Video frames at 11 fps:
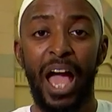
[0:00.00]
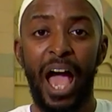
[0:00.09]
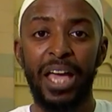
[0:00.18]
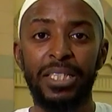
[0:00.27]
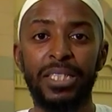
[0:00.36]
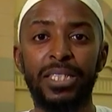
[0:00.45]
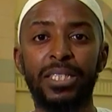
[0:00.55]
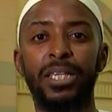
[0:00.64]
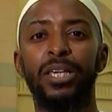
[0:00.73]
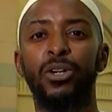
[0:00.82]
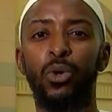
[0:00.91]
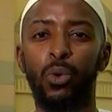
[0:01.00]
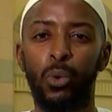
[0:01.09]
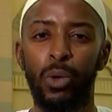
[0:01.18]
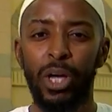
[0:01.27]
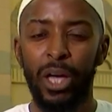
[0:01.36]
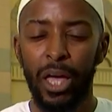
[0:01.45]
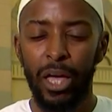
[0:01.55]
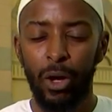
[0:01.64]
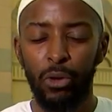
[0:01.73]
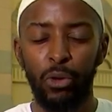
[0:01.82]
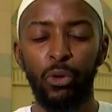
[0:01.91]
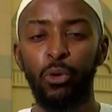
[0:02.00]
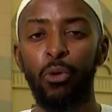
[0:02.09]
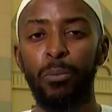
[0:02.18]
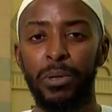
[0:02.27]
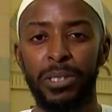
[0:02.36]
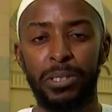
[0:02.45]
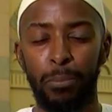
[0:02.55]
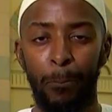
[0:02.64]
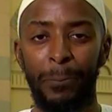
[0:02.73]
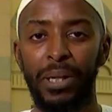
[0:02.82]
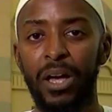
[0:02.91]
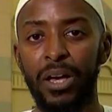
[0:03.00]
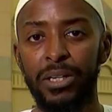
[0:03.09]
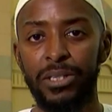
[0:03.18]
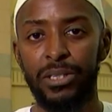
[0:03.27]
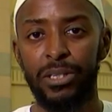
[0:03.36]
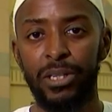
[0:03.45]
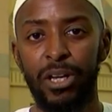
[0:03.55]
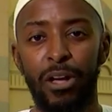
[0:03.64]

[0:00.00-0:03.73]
A single enormous blast